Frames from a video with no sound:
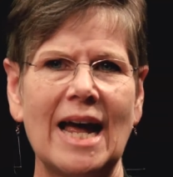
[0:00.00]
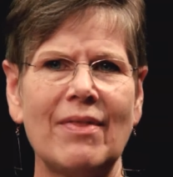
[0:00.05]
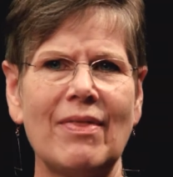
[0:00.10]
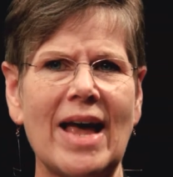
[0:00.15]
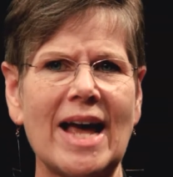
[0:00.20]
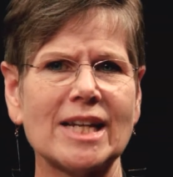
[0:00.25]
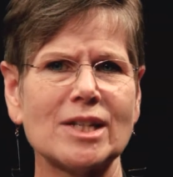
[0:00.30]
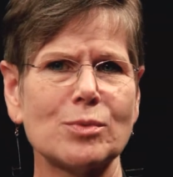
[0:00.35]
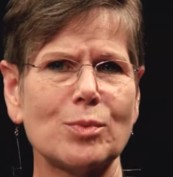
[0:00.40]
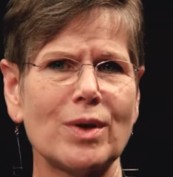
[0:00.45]
and
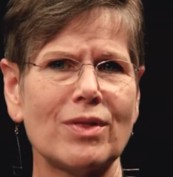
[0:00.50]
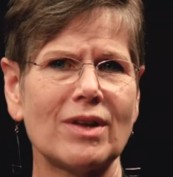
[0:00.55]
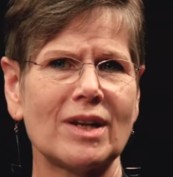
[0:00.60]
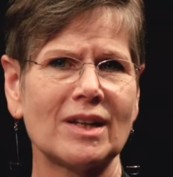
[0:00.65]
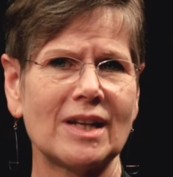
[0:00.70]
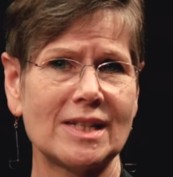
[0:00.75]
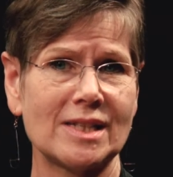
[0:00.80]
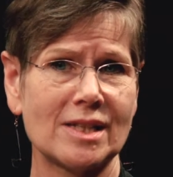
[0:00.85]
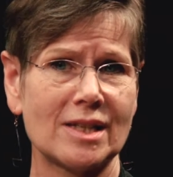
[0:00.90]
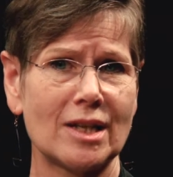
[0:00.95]
that's
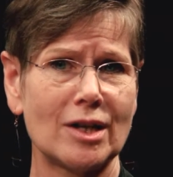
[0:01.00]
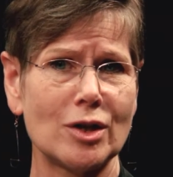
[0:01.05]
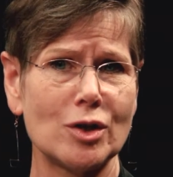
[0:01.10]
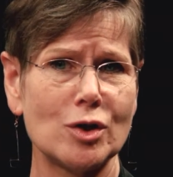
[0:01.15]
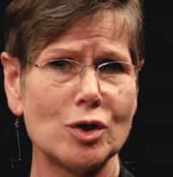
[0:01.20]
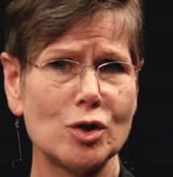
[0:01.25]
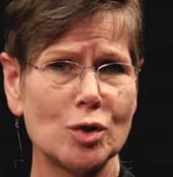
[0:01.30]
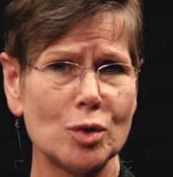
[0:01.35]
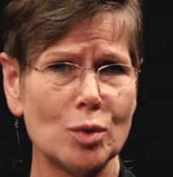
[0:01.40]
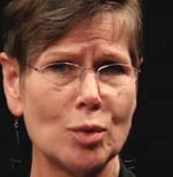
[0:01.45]
within less than a
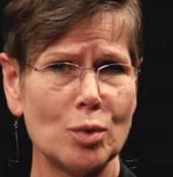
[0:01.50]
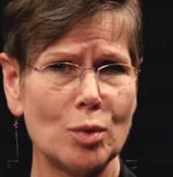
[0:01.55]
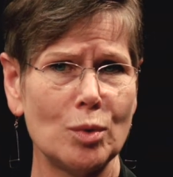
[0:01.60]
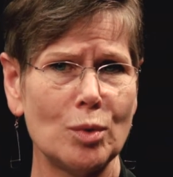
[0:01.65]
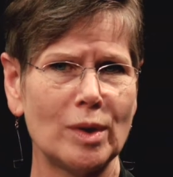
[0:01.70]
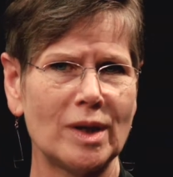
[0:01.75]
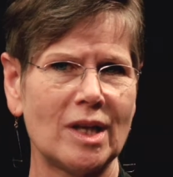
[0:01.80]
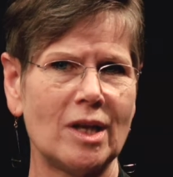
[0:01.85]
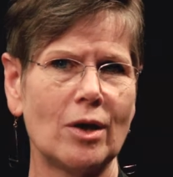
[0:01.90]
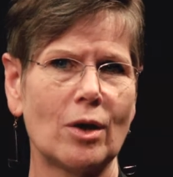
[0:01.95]

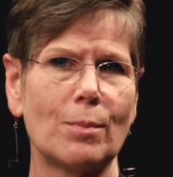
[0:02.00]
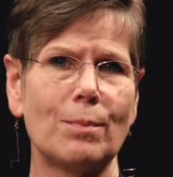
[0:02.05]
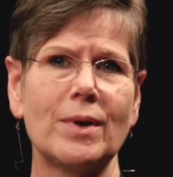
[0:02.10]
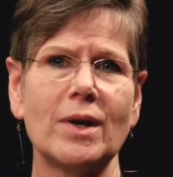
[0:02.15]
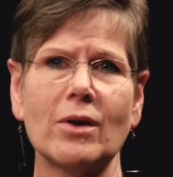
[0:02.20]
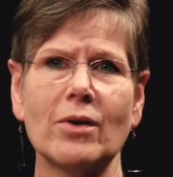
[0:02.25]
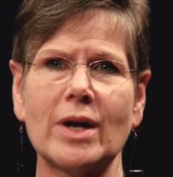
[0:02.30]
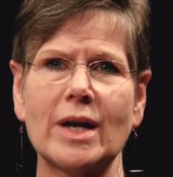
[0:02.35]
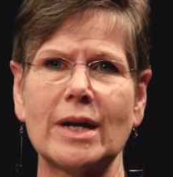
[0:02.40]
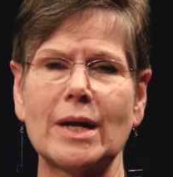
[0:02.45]
two-year
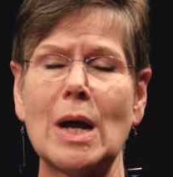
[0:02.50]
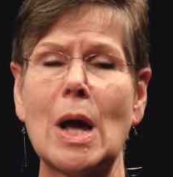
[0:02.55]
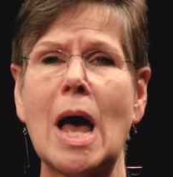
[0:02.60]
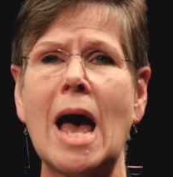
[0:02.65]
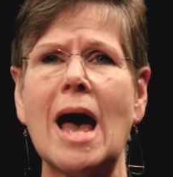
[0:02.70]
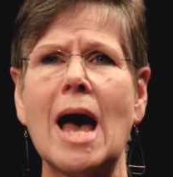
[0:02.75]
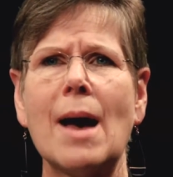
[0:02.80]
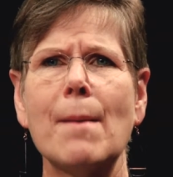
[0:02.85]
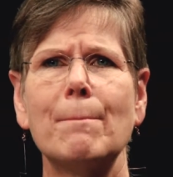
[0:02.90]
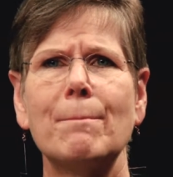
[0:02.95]
period.
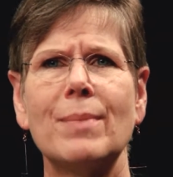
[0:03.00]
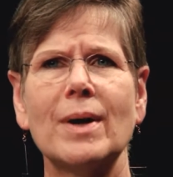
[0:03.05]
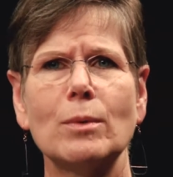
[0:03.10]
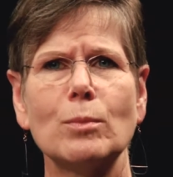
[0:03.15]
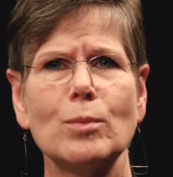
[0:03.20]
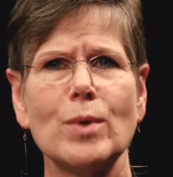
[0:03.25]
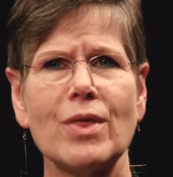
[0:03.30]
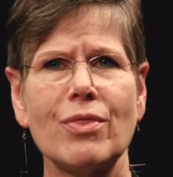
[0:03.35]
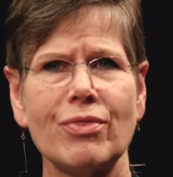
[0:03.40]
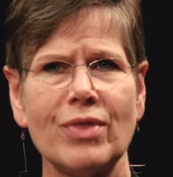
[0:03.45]

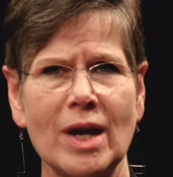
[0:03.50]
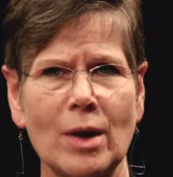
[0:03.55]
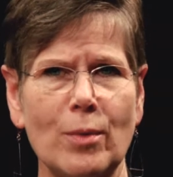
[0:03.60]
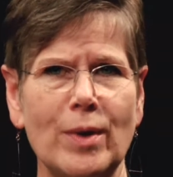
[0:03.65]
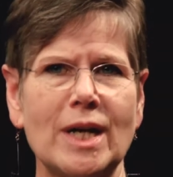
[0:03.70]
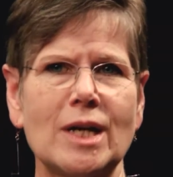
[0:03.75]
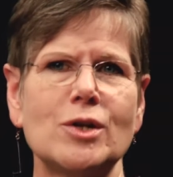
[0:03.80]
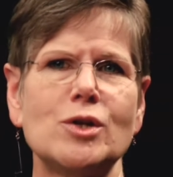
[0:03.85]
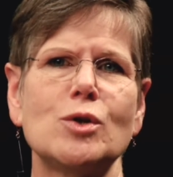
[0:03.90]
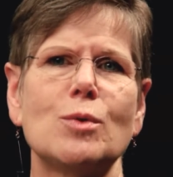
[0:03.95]
But we think
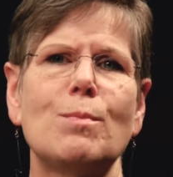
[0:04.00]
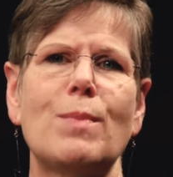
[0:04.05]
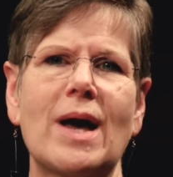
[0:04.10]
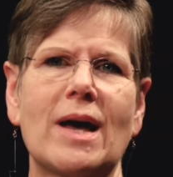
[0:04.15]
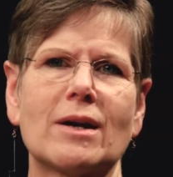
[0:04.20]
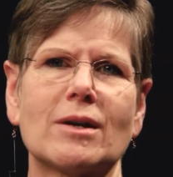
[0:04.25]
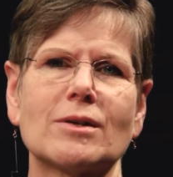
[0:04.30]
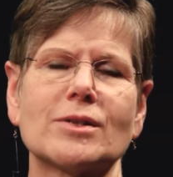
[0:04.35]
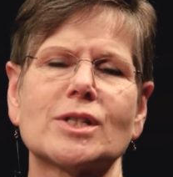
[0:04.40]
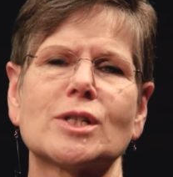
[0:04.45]
we can do
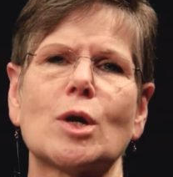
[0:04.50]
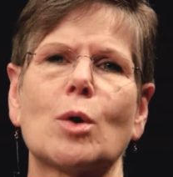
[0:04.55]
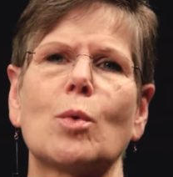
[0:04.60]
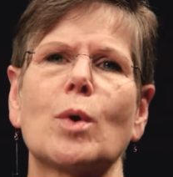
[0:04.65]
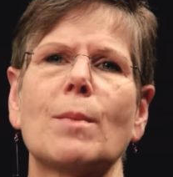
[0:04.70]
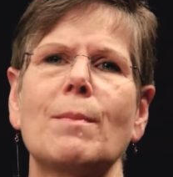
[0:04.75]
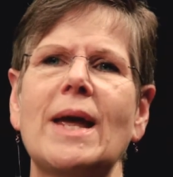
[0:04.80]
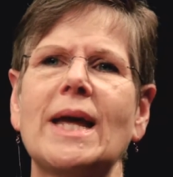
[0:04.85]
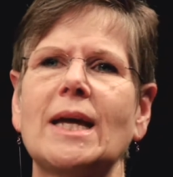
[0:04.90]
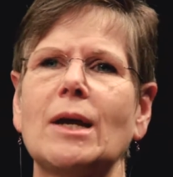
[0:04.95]
better, so
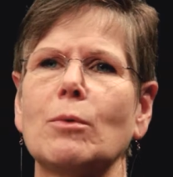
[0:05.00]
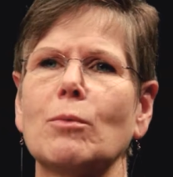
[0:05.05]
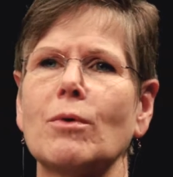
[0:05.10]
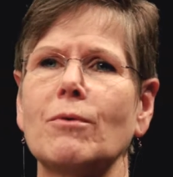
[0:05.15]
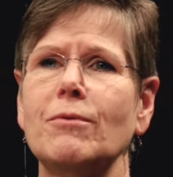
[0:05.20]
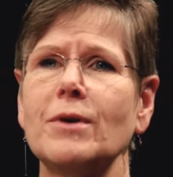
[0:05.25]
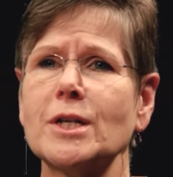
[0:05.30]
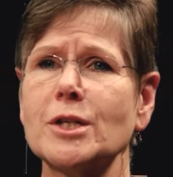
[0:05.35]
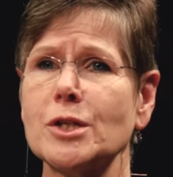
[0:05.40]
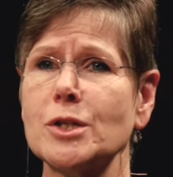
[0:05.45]
we're making
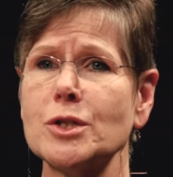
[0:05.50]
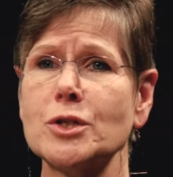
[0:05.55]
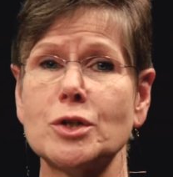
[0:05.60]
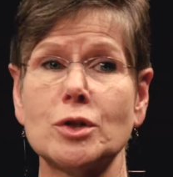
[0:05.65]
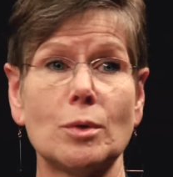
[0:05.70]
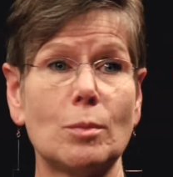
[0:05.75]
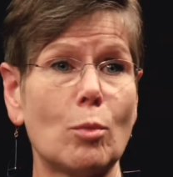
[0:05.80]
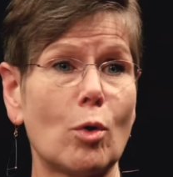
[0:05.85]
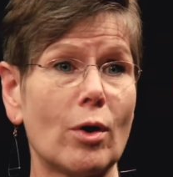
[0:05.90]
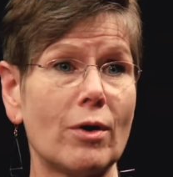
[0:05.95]
revisions
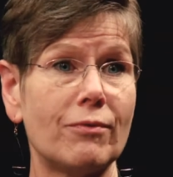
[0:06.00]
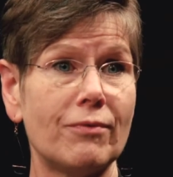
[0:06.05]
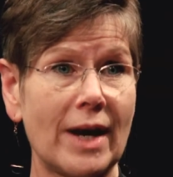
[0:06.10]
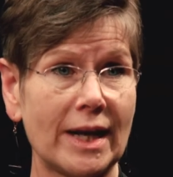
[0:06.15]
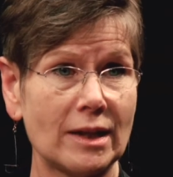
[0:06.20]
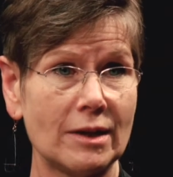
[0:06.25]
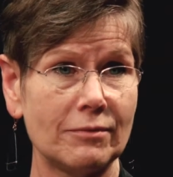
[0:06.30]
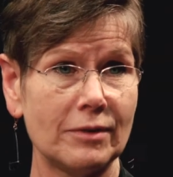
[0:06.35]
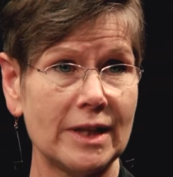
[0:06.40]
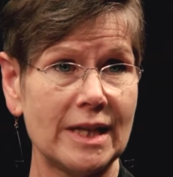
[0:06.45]
to more
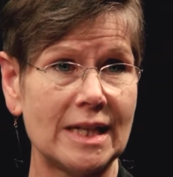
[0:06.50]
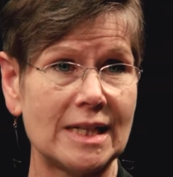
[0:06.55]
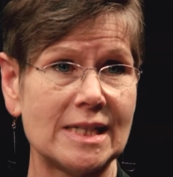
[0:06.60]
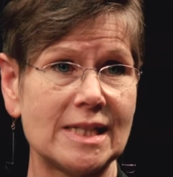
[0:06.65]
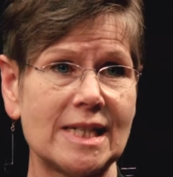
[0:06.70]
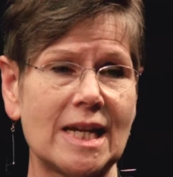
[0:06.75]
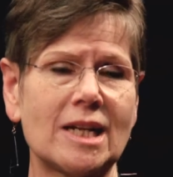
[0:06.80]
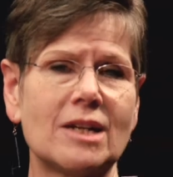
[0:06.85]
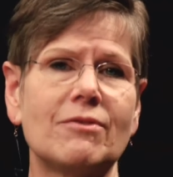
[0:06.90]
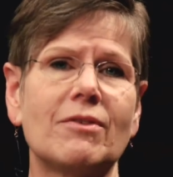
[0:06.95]
effectively
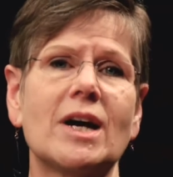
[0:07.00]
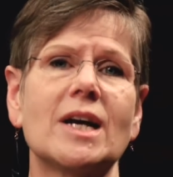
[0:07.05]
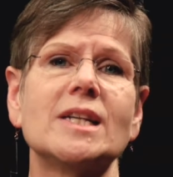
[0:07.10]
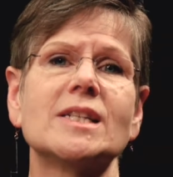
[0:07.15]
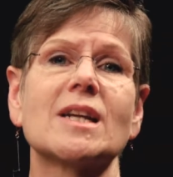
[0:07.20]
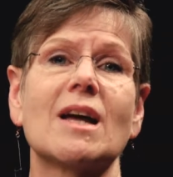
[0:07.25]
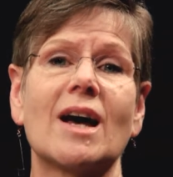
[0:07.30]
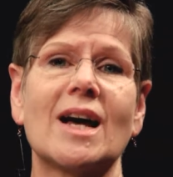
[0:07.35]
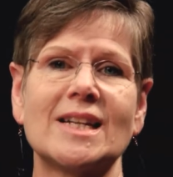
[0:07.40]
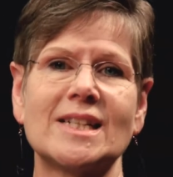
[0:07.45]

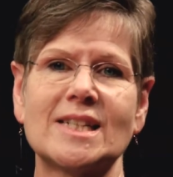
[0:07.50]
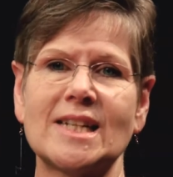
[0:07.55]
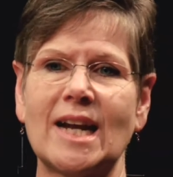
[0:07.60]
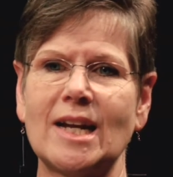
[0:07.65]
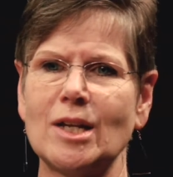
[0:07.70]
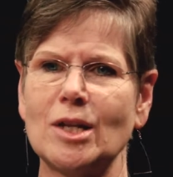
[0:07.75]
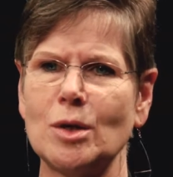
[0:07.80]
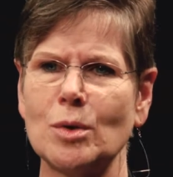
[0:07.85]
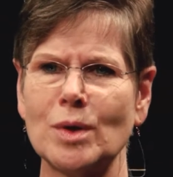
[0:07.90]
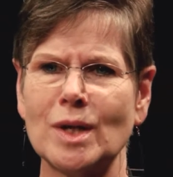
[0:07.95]
incentivize
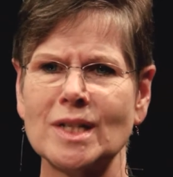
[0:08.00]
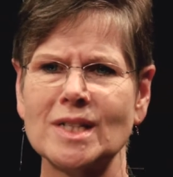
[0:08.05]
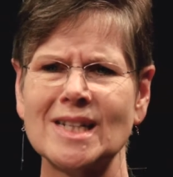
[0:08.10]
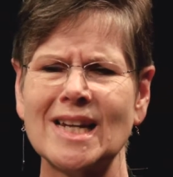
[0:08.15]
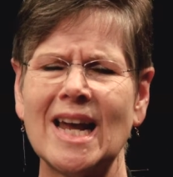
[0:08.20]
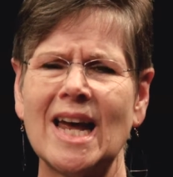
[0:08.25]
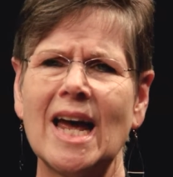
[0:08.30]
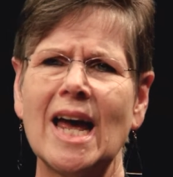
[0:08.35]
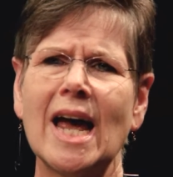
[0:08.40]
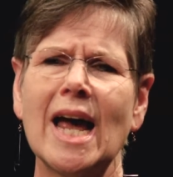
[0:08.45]
on-site
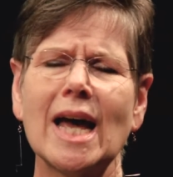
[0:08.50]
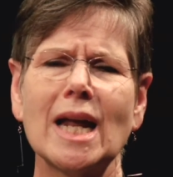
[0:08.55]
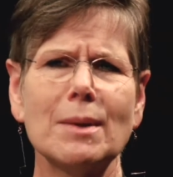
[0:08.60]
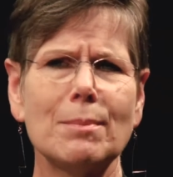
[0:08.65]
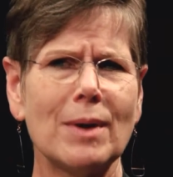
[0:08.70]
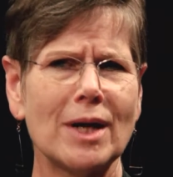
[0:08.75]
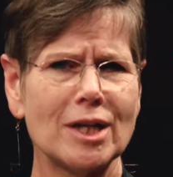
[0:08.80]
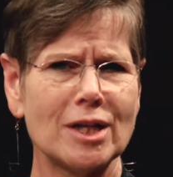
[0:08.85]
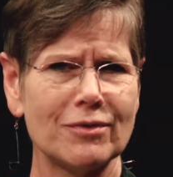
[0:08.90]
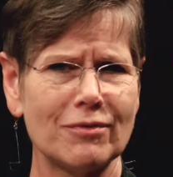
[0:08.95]
units and
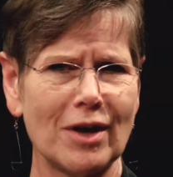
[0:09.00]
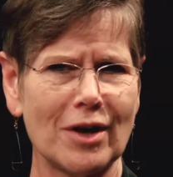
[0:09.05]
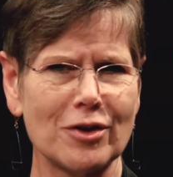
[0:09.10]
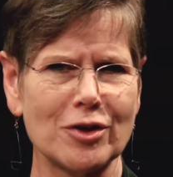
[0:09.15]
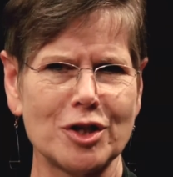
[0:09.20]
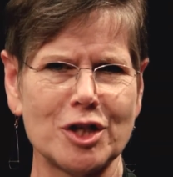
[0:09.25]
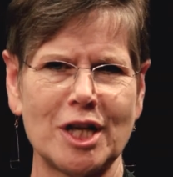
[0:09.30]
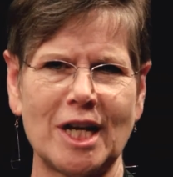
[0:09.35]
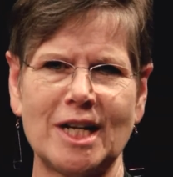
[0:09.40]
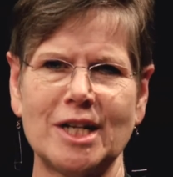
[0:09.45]
a bunch of
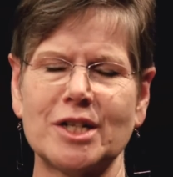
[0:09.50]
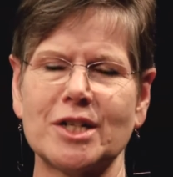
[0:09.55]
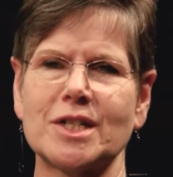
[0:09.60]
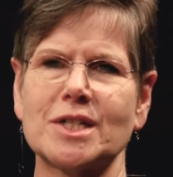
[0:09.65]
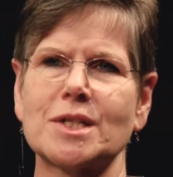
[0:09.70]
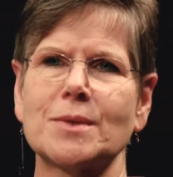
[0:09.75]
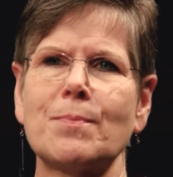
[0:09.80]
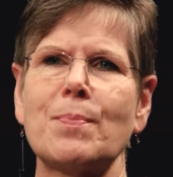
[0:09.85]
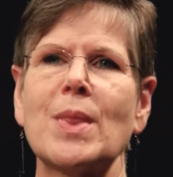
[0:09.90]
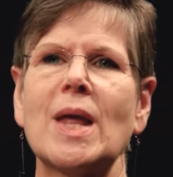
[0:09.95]
other
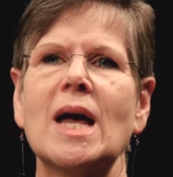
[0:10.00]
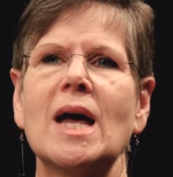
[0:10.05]
changes.